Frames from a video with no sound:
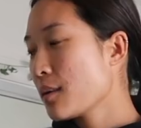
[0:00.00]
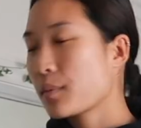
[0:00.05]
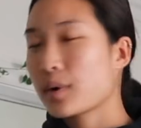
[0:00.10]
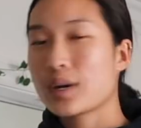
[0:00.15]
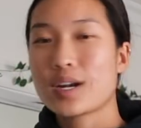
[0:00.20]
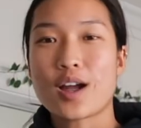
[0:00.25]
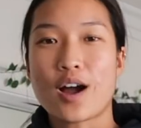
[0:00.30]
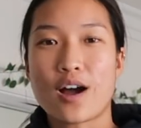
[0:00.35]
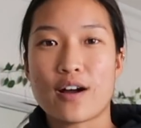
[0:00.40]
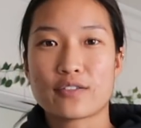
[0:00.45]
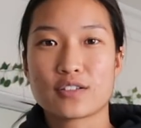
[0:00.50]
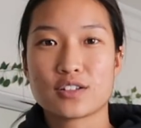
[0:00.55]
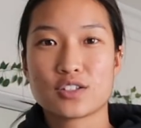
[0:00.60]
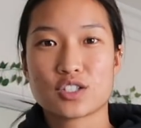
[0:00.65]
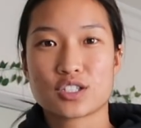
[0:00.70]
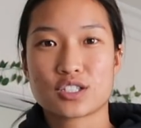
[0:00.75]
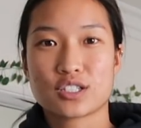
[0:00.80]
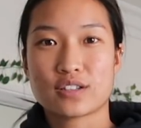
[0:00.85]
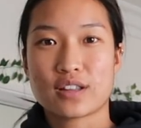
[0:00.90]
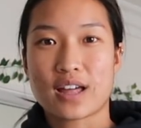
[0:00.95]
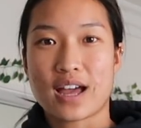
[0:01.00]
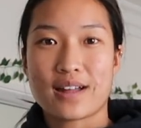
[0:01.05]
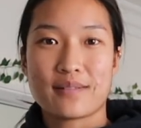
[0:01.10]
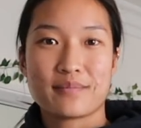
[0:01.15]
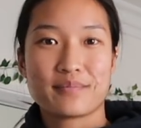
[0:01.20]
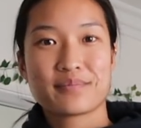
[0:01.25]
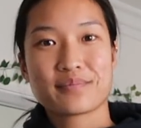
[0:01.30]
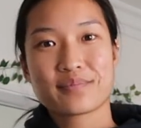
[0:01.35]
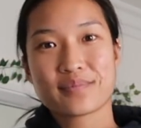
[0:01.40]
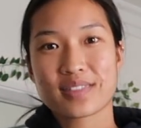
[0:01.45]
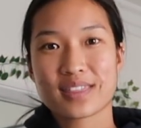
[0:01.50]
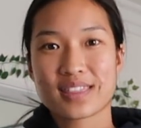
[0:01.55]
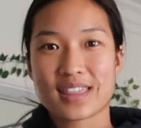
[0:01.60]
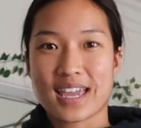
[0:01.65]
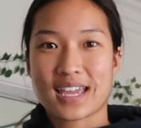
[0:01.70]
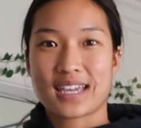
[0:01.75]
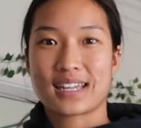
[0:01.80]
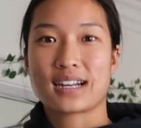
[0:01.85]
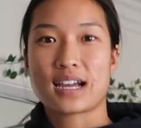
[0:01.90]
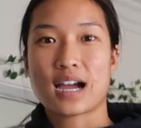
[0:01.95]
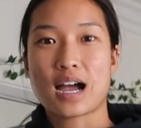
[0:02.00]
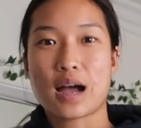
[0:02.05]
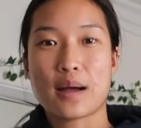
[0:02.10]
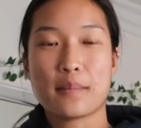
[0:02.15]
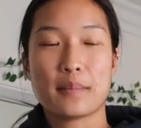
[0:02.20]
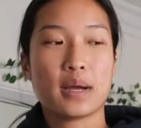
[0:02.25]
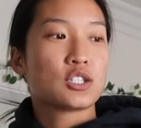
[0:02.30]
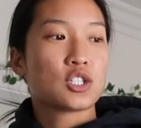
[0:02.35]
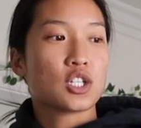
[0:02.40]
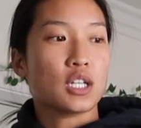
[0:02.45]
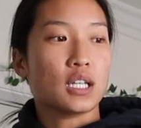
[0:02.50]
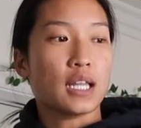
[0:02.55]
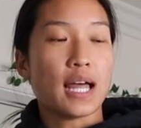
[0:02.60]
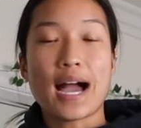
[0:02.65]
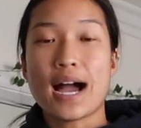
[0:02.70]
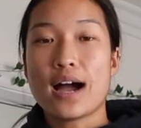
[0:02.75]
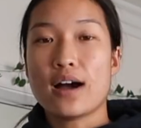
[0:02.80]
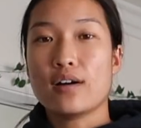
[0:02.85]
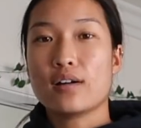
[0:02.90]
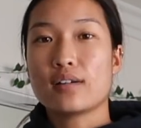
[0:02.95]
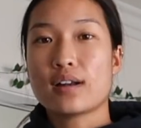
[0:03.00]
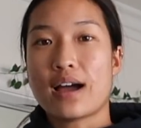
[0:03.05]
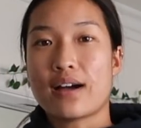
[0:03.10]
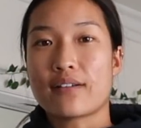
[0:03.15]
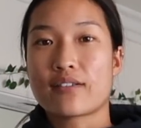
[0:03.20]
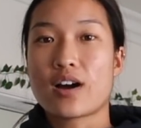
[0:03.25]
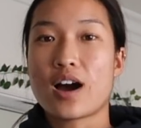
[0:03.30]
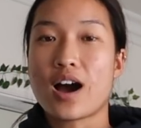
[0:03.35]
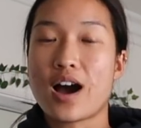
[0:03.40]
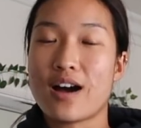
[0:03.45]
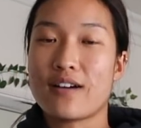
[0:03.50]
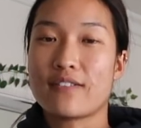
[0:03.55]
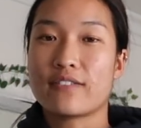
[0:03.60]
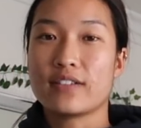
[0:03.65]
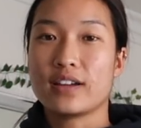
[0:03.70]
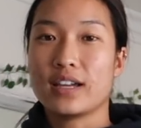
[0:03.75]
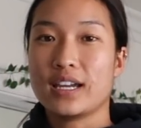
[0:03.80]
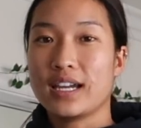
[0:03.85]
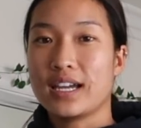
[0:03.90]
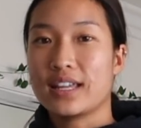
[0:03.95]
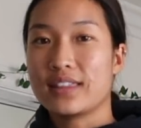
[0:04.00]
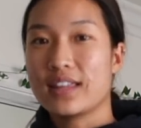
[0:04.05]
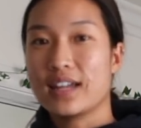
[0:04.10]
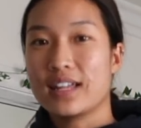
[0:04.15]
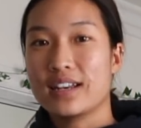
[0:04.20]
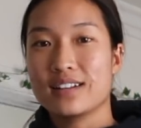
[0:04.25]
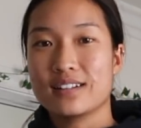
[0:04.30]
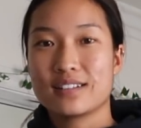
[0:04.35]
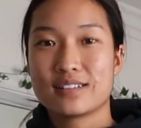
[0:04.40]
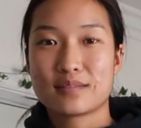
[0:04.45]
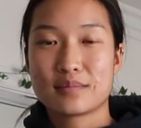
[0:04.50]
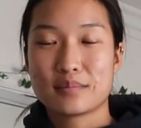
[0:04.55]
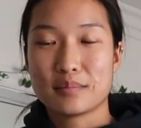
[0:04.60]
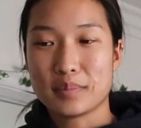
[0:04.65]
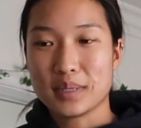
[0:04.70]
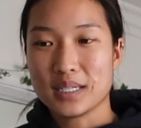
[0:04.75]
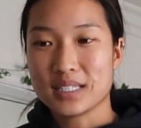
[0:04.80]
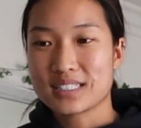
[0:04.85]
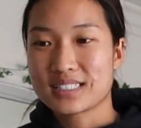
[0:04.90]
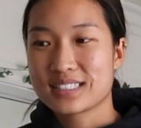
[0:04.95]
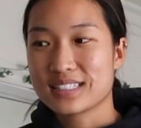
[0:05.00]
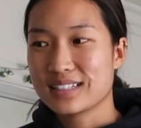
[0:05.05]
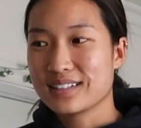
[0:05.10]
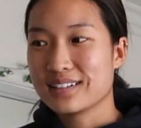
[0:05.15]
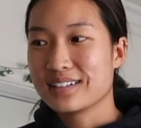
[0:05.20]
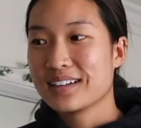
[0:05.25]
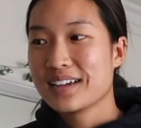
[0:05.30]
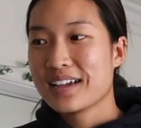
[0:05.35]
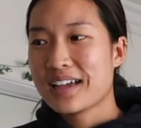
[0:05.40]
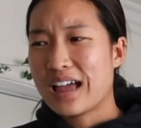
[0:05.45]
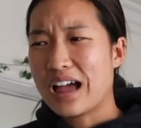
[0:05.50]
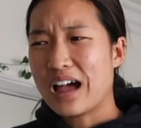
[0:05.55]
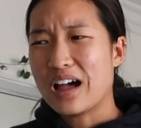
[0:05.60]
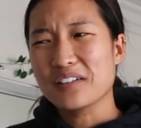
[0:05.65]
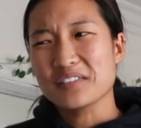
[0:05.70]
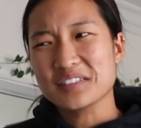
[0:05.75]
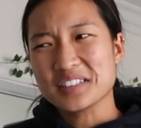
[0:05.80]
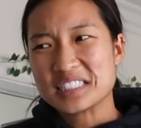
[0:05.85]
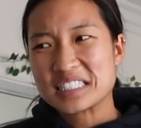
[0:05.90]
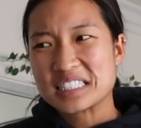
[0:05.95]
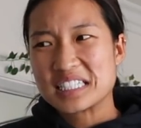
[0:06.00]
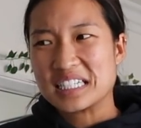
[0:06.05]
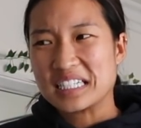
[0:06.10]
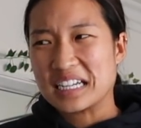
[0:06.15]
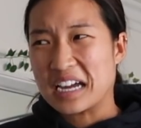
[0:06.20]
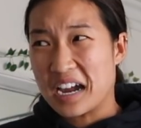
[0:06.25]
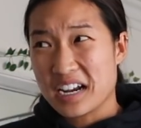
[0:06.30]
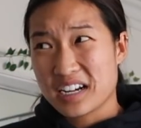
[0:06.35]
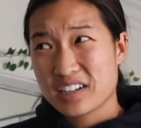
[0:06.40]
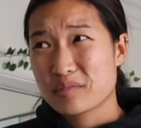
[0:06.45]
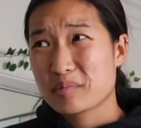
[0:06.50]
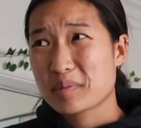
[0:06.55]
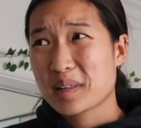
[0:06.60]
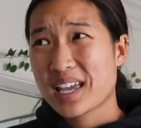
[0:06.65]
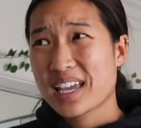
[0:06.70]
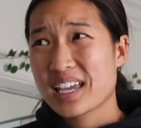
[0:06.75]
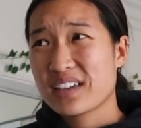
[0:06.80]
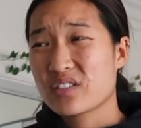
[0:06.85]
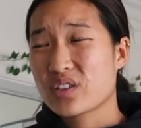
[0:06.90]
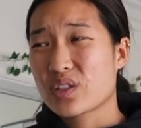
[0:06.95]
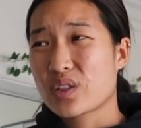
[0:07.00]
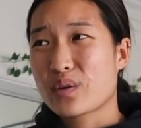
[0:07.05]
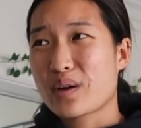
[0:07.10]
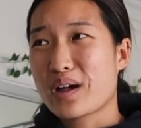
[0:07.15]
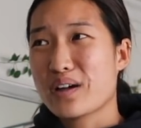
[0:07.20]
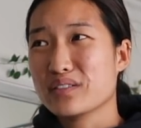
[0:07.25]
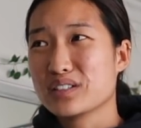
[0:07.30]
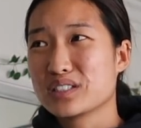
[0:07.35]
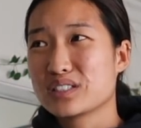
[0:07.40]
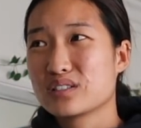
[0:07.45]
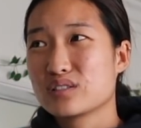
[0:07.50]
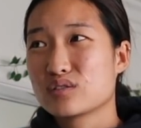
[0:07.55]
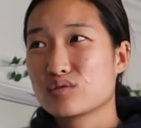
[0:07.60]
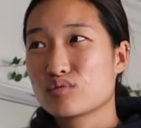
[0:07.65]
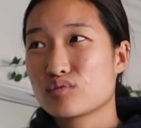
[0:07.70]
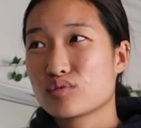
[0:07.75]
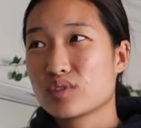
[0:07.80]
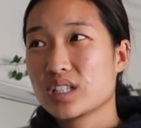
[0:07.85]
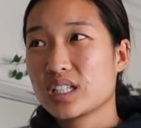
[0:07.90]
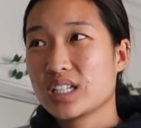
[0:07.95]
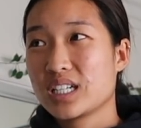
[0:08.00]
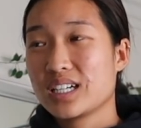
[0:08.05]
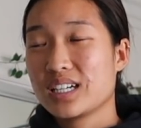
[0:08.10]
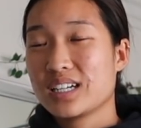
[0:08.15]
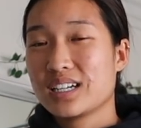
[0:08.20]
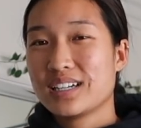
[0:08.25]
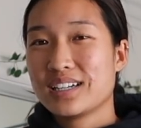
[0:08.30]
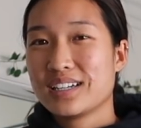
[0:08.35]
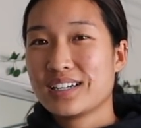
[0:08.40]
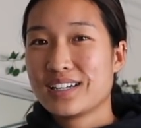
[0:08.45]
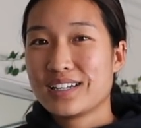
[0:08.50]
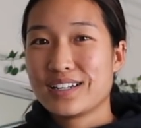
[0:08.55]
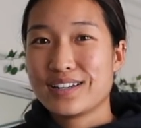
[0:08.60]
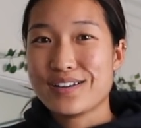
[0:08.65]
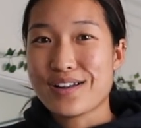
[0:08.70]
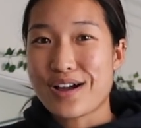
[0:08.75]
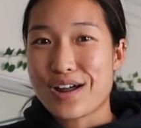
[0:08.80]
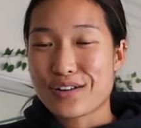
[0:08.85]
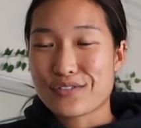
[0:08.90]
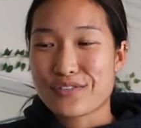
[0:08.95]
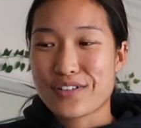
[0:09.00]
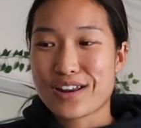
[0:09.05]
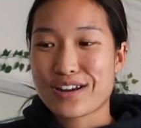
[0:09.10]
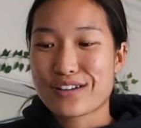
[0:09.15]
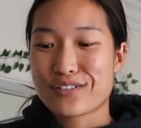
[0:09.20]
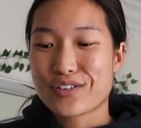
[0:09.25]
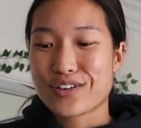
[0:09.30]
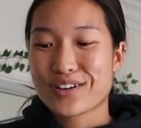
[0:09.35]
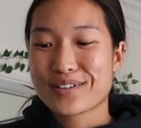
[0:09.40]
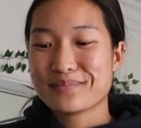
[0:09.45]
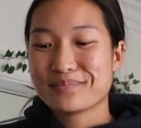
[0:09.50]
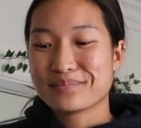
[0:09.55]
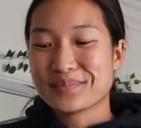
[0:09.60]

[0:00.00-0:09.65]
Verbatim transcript: pretty often just so that they can come chill out, have coffee, and then Beats and Elvis can kind of play, even though Elvis is really not a fan of her.